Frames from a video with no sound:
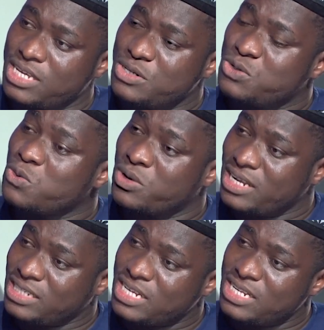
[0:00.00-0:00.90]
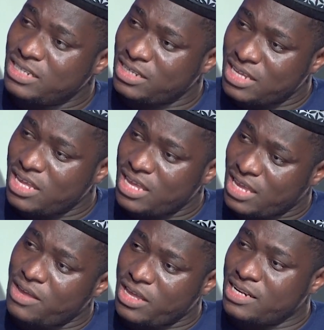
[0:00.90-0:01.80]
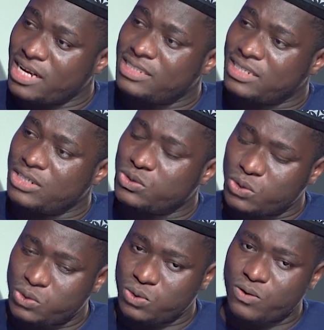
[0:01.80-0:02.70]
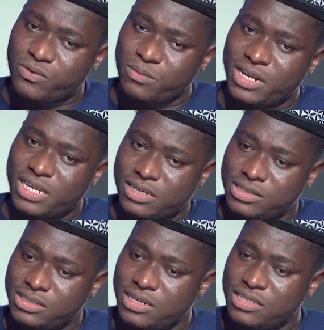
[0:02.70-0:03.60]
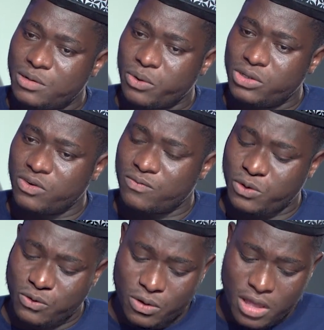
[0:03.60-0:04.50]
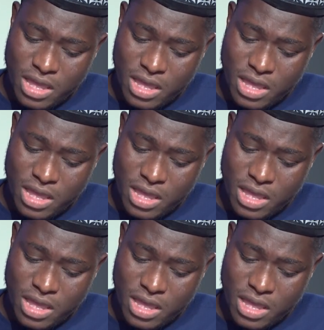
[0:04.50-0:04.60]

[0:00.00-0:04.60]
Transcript: So religion, in that sense also, from the Christianity point of view,